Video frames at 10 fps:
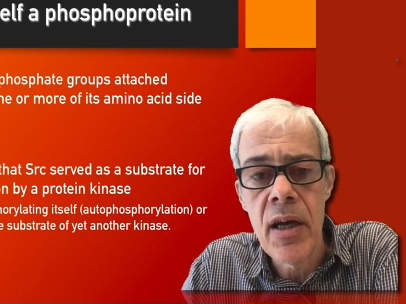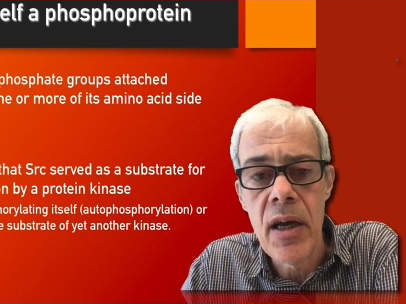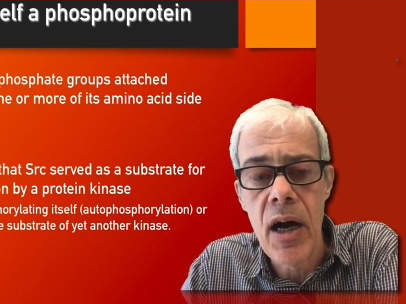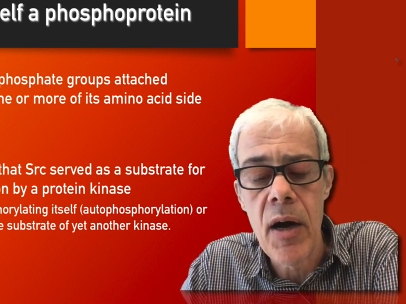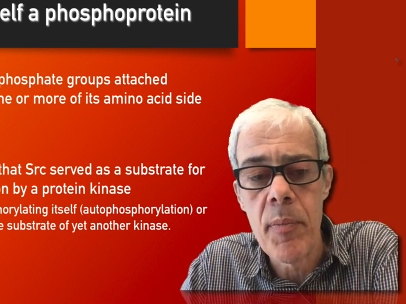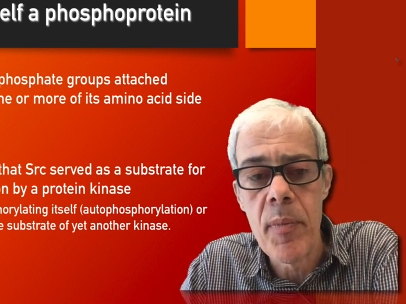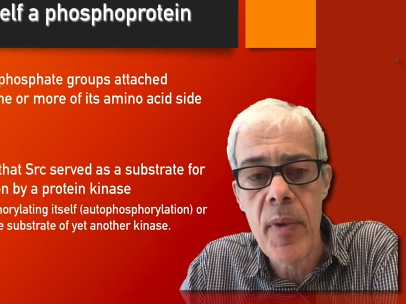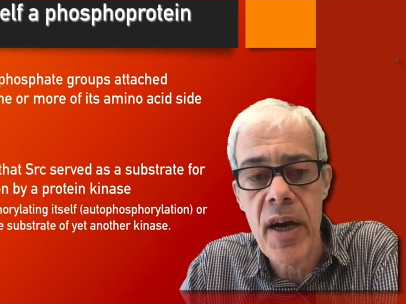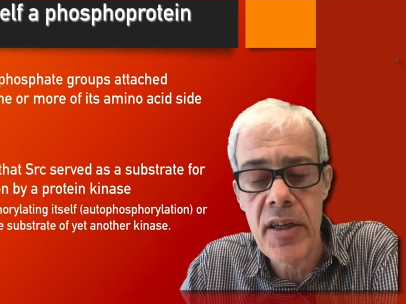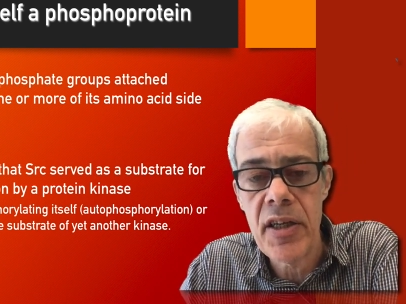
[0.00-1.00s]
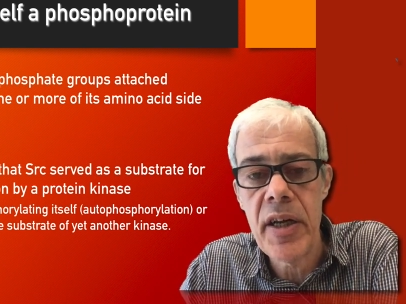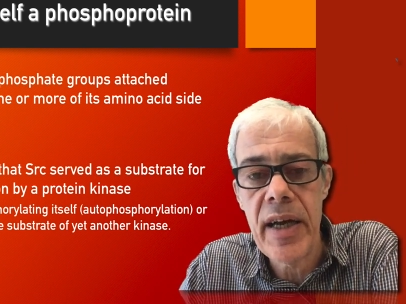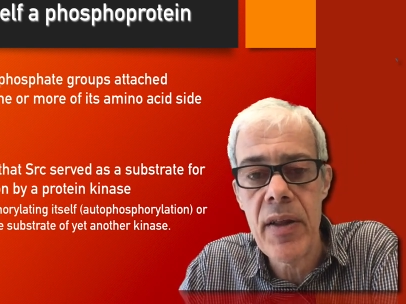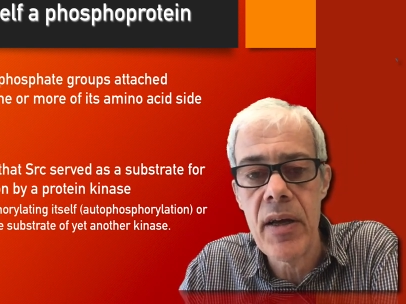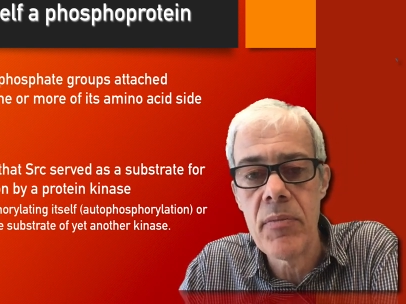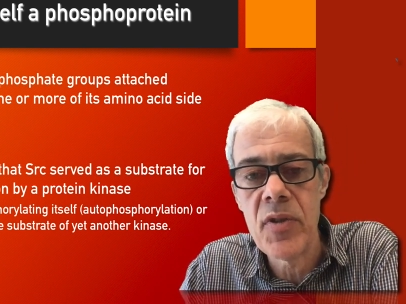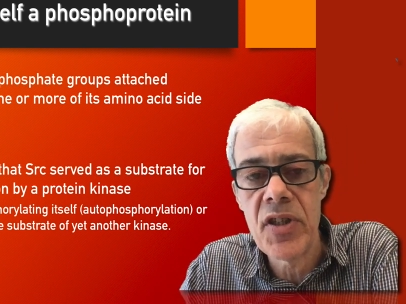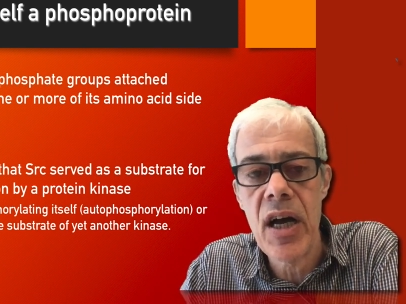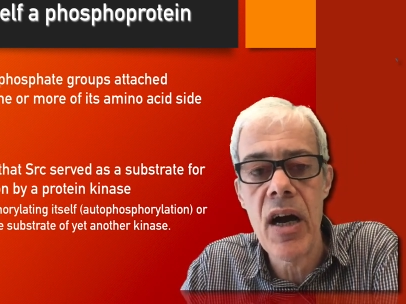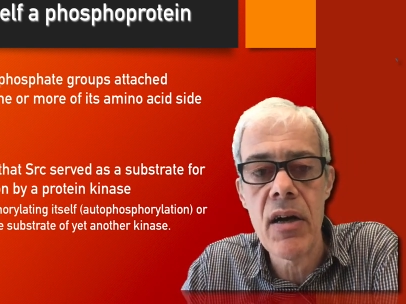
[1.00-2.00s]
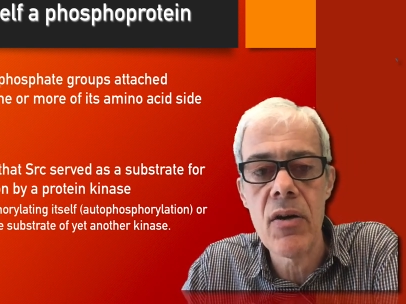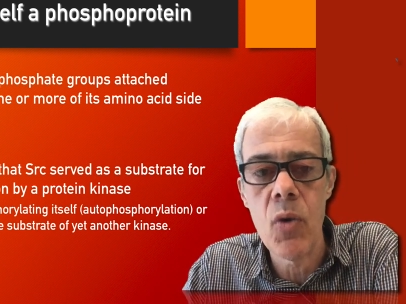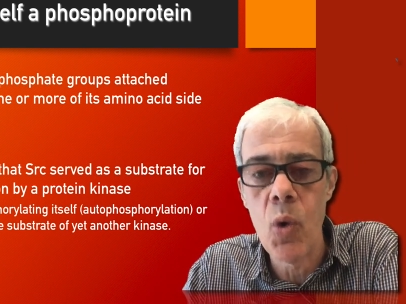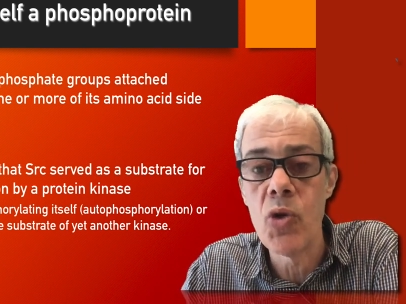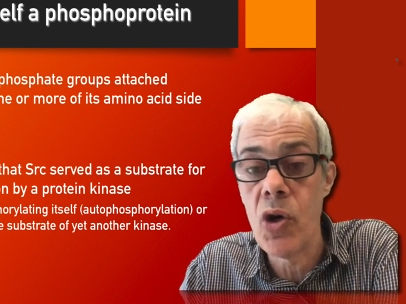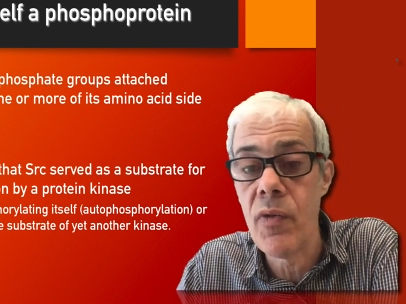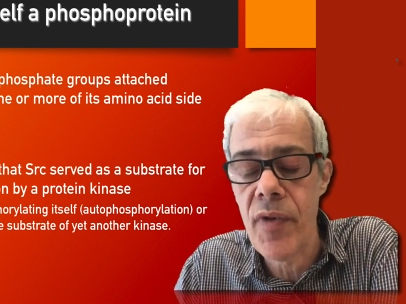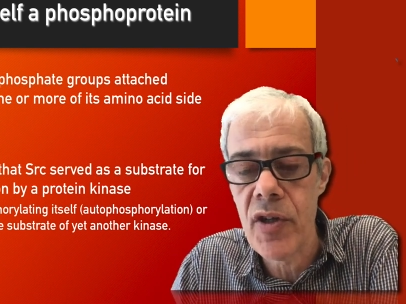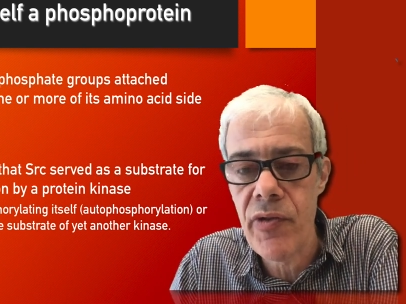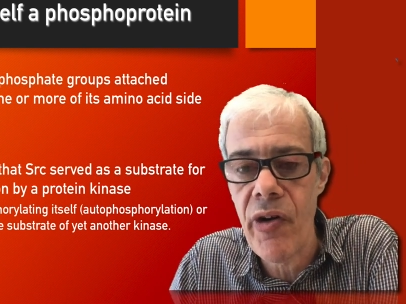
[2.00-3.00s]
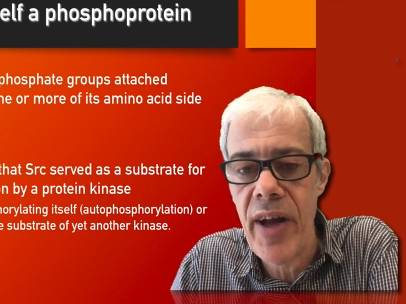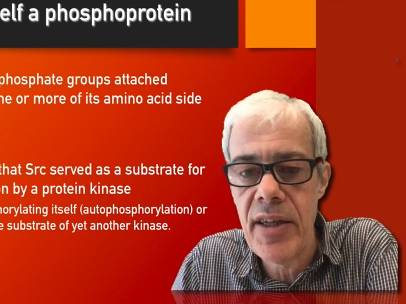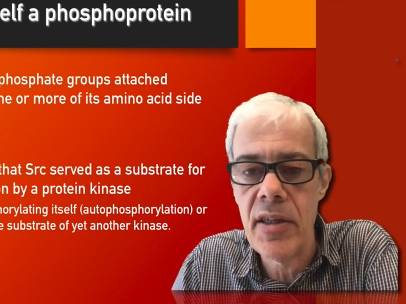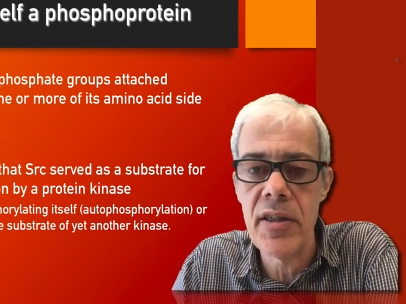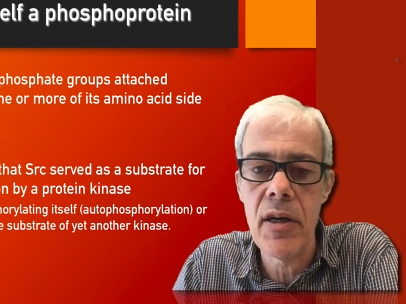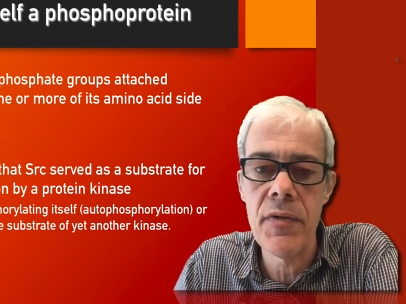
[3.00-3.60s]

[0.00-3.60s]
Um, I can tell you now that SARK autophosphorylates itself.